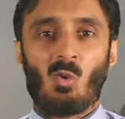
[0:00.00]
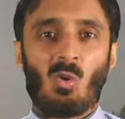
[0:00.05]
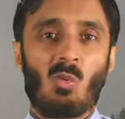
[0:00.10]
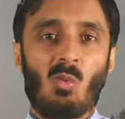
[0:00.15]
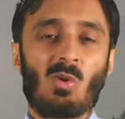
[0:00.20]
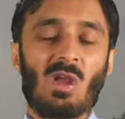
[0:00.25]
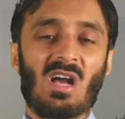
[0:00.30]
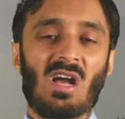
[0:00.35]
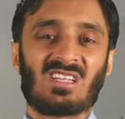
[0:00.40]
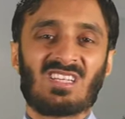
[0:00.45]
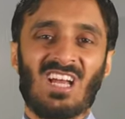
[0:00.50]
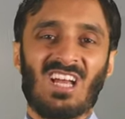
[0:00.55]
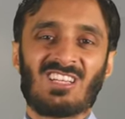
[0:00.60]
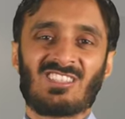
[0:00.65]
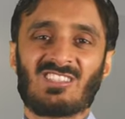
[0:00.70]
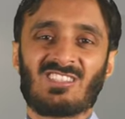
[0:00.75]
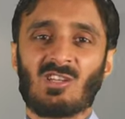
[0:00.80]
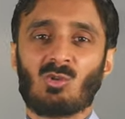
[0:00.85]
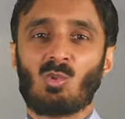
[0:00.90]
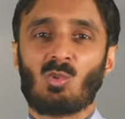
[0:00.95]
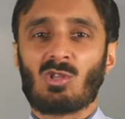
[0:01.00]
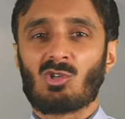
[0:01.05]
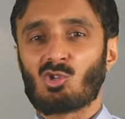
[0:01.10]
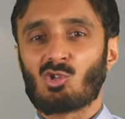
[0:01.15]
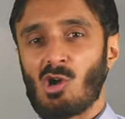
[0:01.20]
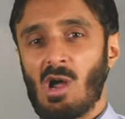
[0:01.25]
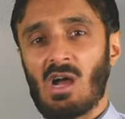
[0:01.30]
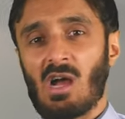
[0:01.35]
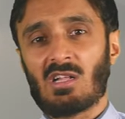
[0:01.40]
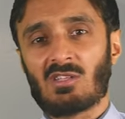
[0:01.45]
When we are tested with
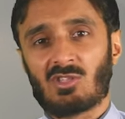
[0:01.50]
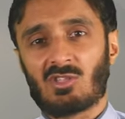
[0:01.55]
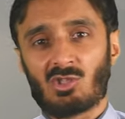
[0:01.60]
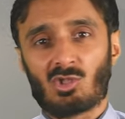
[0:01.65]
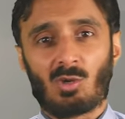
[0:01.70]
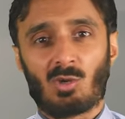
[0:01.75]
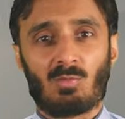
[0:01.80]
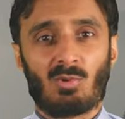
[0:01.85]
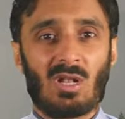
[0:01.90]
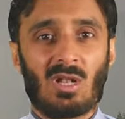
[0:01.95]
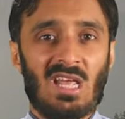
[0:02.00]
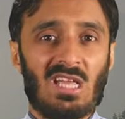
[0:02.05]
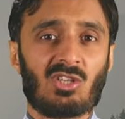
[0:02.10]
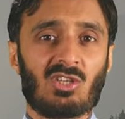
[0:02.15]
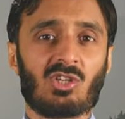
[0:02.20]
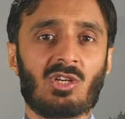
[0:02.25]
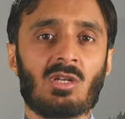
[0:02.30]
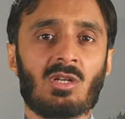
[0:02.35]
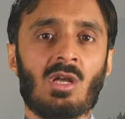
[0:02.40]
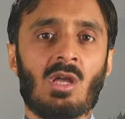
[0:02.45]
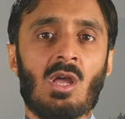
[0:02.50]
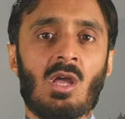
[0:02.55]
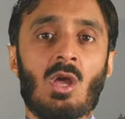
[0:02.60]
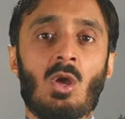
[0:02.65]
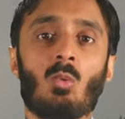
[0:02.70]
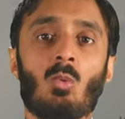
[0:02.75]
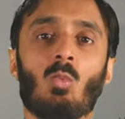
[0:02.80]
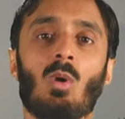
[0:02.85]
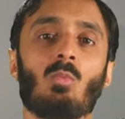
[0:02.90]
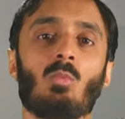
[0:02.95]
trials and tribulation,
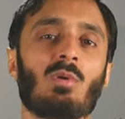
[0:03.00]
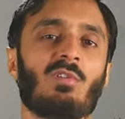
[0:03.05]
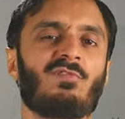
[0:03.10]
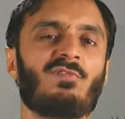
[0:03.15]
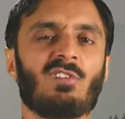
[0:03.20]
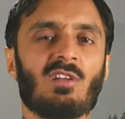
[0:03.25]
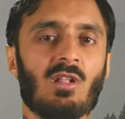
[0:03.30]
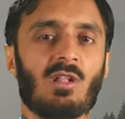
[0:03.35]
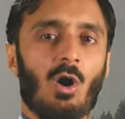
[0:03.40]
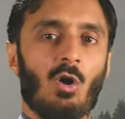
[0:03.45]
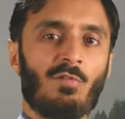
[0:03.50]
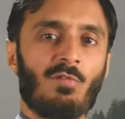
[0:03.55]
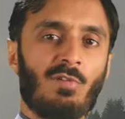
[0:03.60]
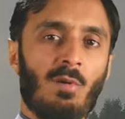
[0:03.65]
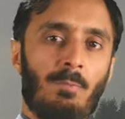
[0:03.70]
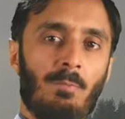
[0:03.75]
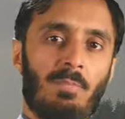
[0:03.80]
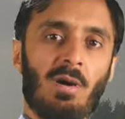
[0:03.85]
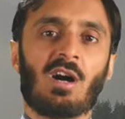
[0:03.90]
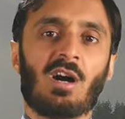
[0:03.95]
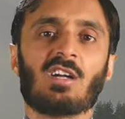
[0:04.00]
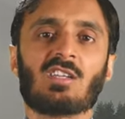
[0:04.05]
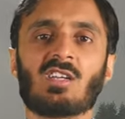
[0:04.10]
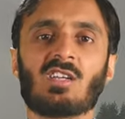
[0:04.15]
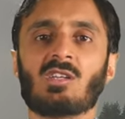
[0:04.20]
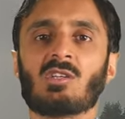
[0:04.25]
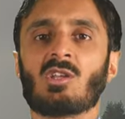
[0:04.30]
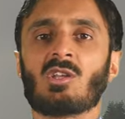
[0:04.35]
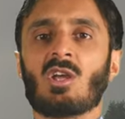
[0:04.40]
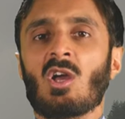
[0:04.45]
when we feel
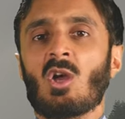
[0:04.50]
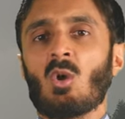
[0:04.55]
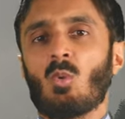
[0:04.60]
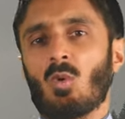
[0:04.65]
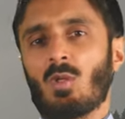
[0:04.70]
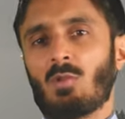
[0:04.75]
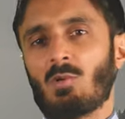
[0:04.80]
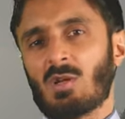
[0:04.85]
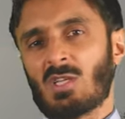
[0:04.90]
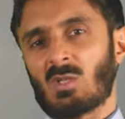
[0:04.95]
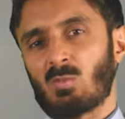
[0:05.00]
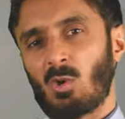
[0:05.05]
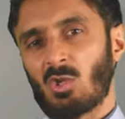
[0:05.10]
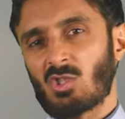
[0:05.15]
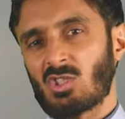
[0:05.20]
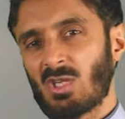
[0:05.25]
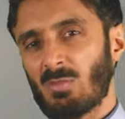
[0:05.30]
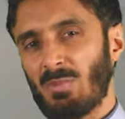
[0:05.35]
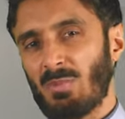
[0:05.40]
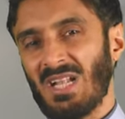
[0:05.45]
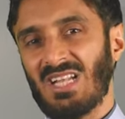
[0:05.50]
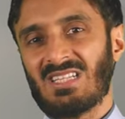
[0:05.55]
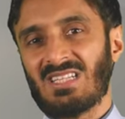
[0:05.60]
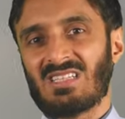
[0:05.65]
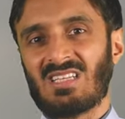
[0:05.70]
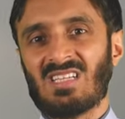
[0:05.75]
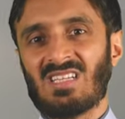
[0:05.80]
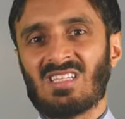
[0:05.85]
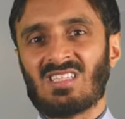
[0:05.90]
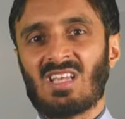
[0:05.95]
overburdened with
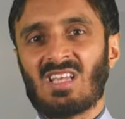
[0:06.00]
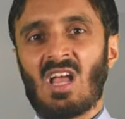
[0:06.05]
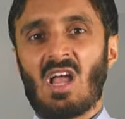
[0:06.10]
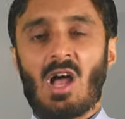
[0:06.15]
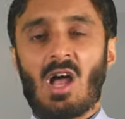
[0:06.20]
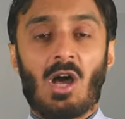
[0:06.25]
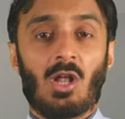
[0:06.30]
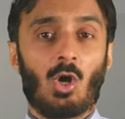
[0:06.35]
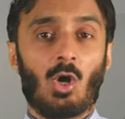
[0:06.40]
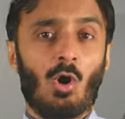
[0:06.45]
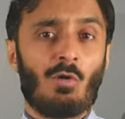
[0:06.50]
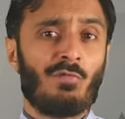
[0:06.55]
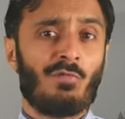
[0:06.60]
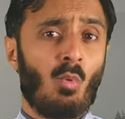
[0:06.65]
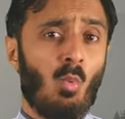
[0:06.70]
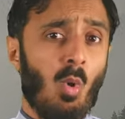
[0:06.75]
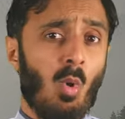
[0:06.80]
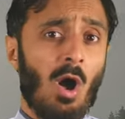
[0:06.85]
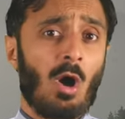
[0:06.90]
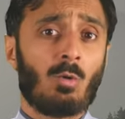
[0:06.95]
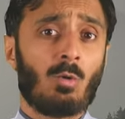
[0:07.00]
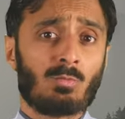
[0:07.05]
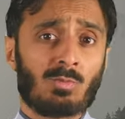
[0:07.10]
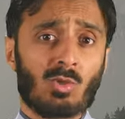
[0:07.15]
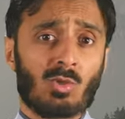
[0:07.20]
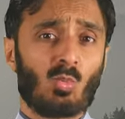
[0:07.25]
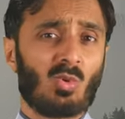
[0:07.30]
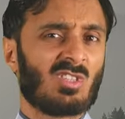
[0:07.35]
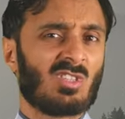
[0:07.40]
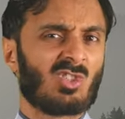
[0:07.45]
responsibilities and overwhelmed with